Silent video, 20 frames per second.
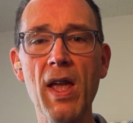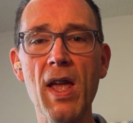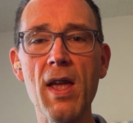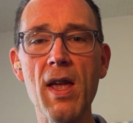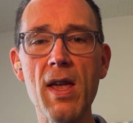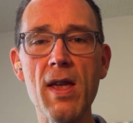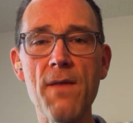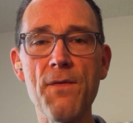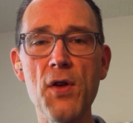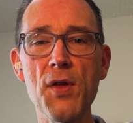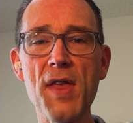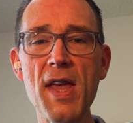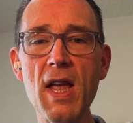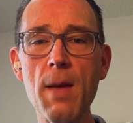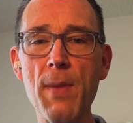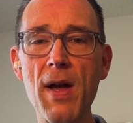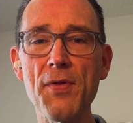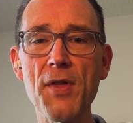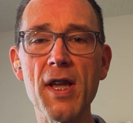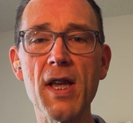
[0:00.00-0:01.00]
If you
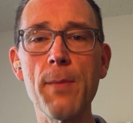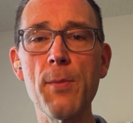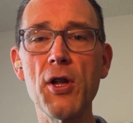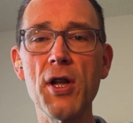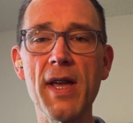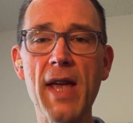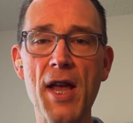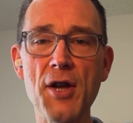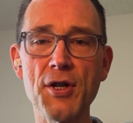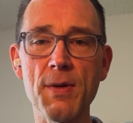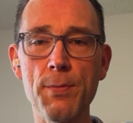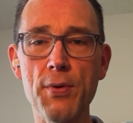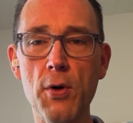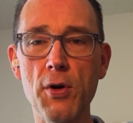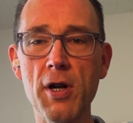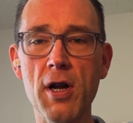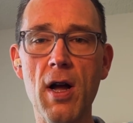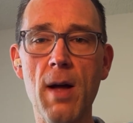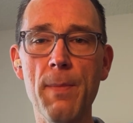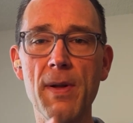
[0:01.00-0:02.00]
think about the communication
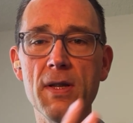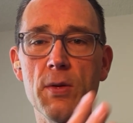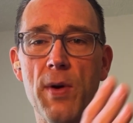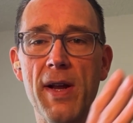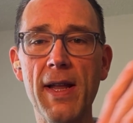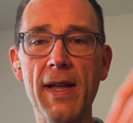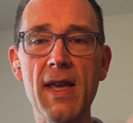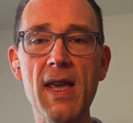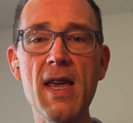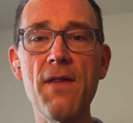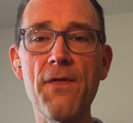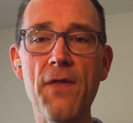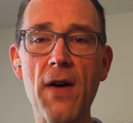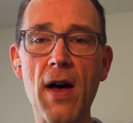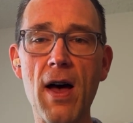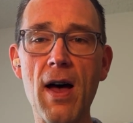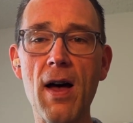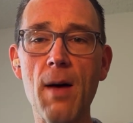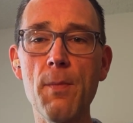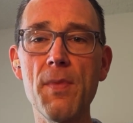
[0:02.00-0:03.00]
protocol between a key
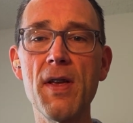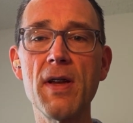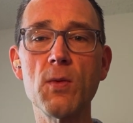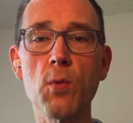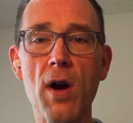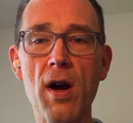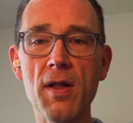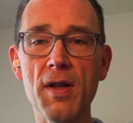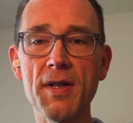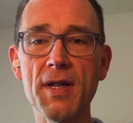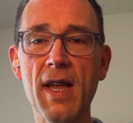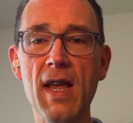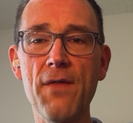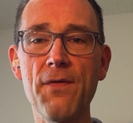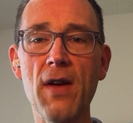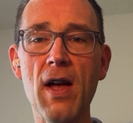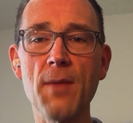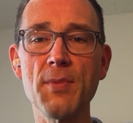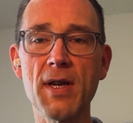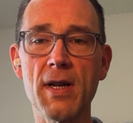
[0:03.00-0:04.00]
fob, these wireless key
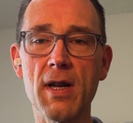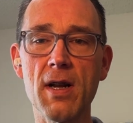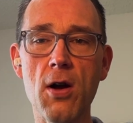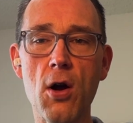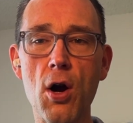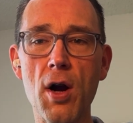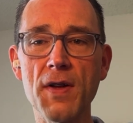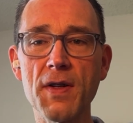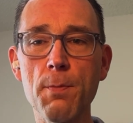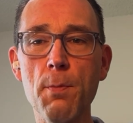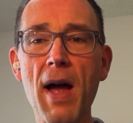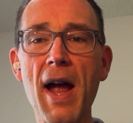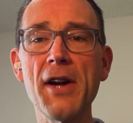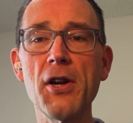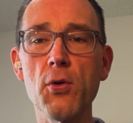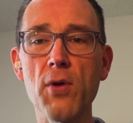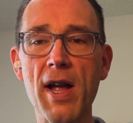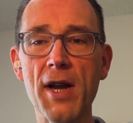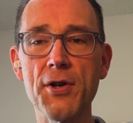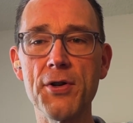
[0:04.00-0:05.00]
fobs, and a car, it's
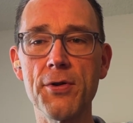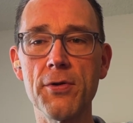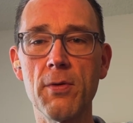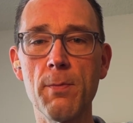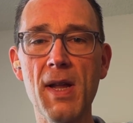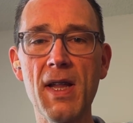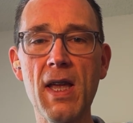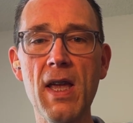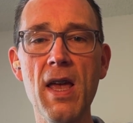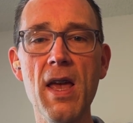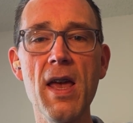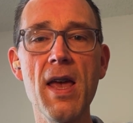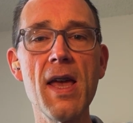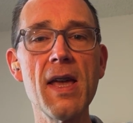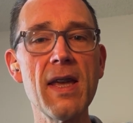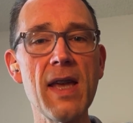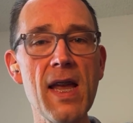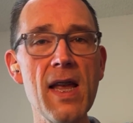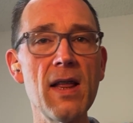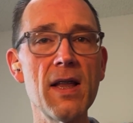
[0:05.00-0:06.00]
bidirectional. Many
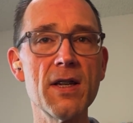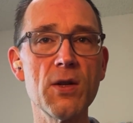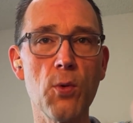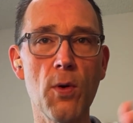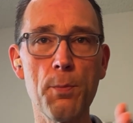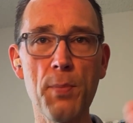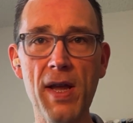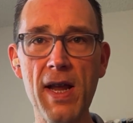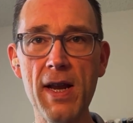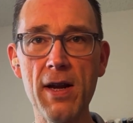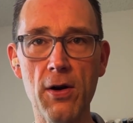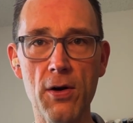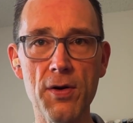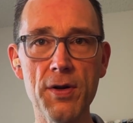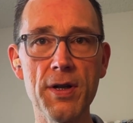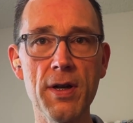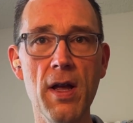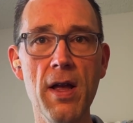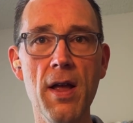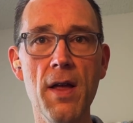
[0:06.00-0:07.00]
keyless
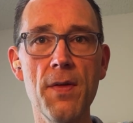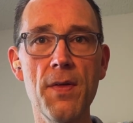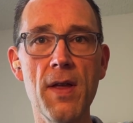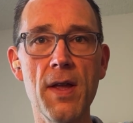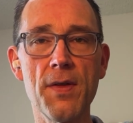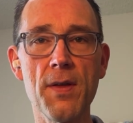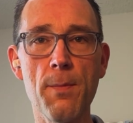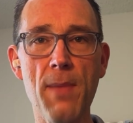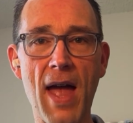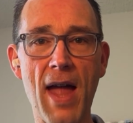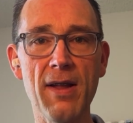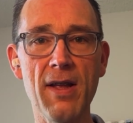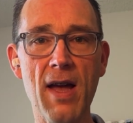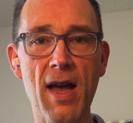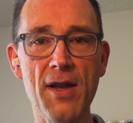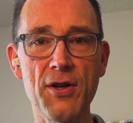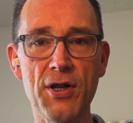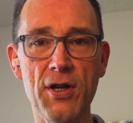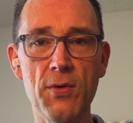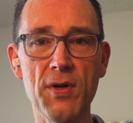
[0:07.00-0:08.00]
repeaters that the bad
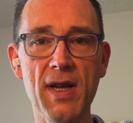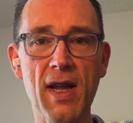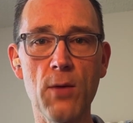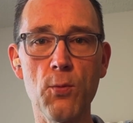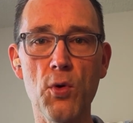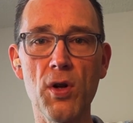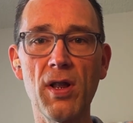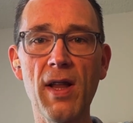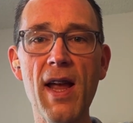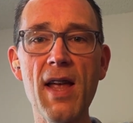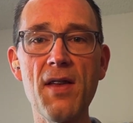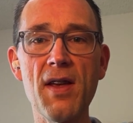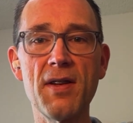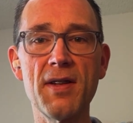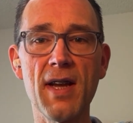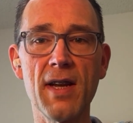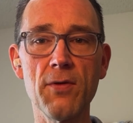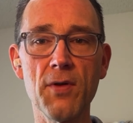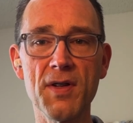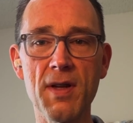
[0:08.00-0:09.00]
guys use can relay these
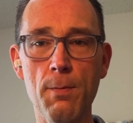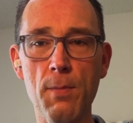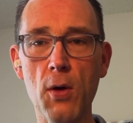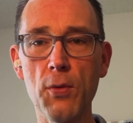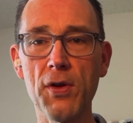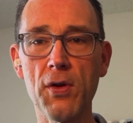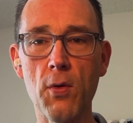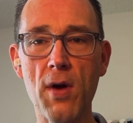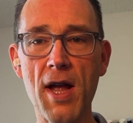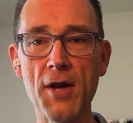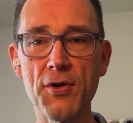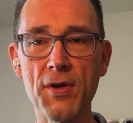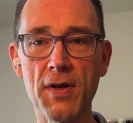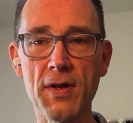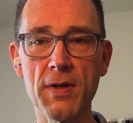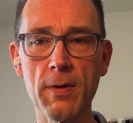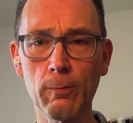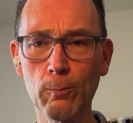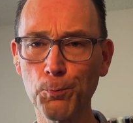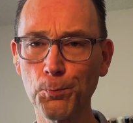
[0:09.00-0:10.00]
signals in both
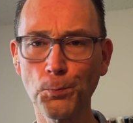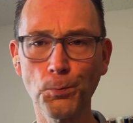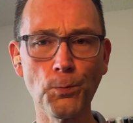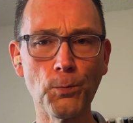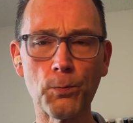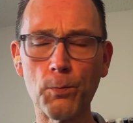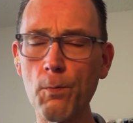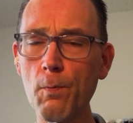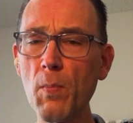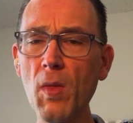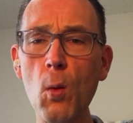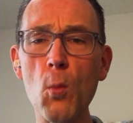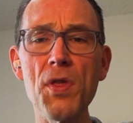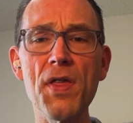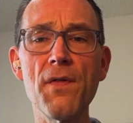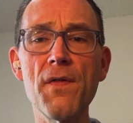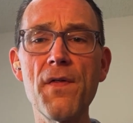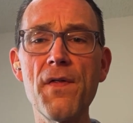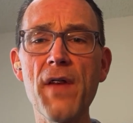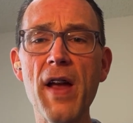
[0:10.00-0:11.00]
directions
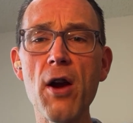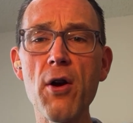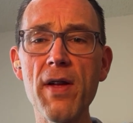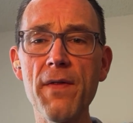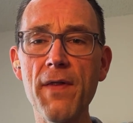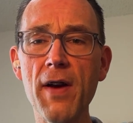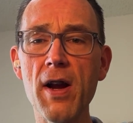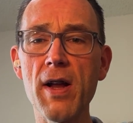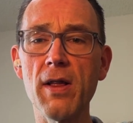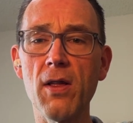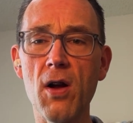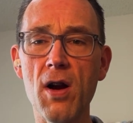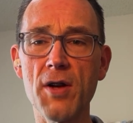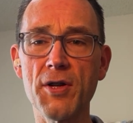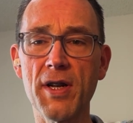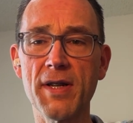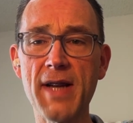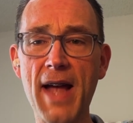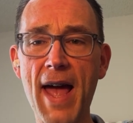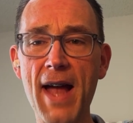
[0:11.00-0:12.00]
with a very, very
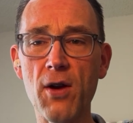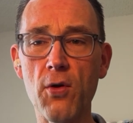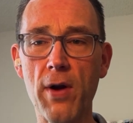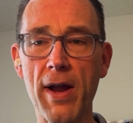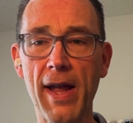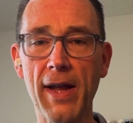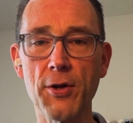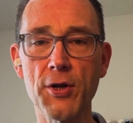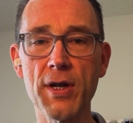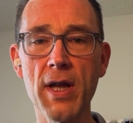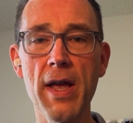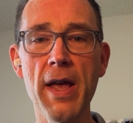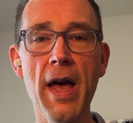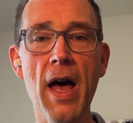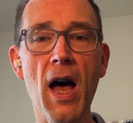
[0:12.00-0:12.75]
large attack range.